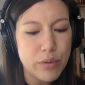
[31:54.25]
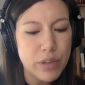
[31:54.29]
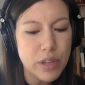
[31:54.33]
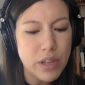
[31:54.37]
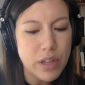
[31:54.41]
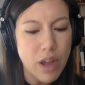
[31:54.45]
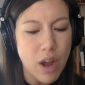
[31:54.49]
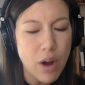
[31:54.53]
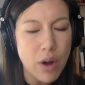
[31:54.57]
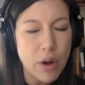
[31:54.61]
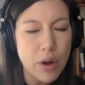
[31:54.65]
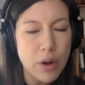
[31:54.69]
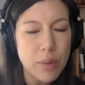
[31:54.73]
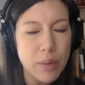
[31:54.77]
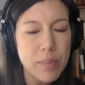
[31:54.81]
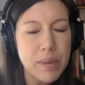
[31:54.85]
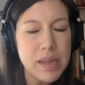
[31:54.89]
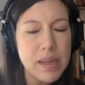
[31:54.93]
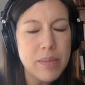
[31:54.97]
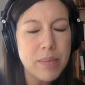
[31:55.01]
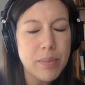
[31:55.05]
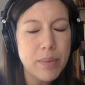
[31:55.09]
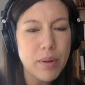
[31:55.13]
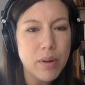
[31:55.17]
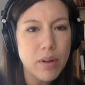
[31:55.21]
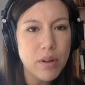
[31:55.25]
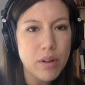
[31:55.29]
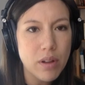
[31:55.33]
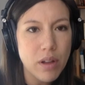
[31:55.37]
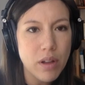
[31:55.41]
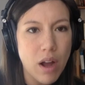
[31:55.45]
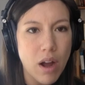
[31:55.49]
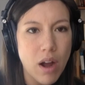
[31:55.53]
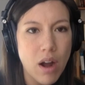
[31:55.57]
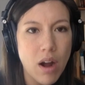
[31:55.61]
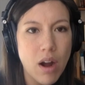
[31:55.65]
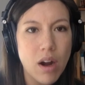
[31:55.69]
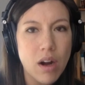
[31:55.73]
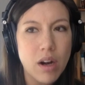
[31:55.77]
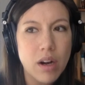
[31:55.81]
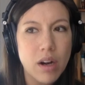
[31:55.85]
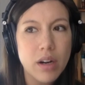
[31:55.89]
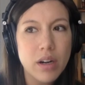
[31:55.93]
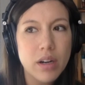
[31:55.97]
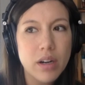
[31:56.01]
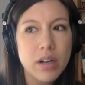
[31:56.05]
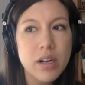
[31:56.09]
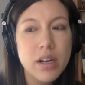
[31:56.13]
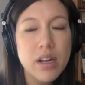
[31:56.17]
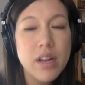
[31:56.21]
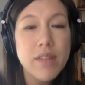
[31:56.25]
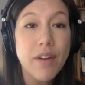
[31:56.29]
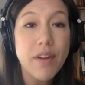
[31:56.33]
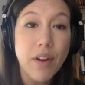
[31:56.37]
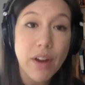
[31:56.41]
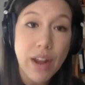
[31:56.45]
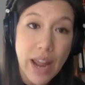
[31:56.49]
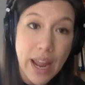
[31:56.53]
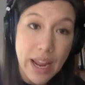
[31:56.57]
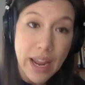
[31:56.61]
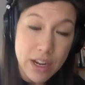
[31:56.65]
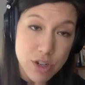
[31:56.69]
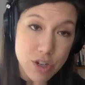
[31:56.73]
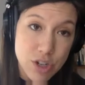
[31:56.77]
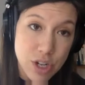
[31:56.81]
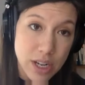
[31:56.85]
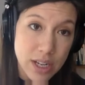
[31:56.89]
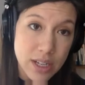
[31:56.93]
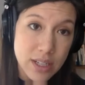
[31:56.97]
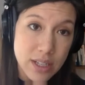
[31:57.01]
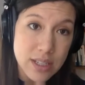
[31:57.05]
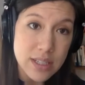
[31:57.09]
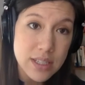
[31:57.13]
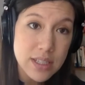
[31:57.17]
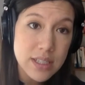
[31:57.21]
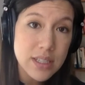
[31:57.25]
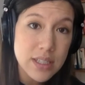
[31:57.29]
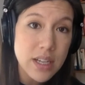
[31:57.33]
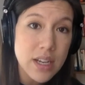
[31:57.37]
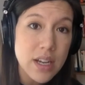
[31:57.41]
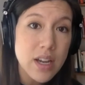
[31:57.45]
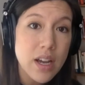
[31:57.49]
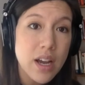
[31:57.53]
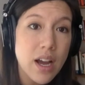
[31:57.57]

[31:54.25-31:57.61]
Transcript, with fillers: younger people are very anxious.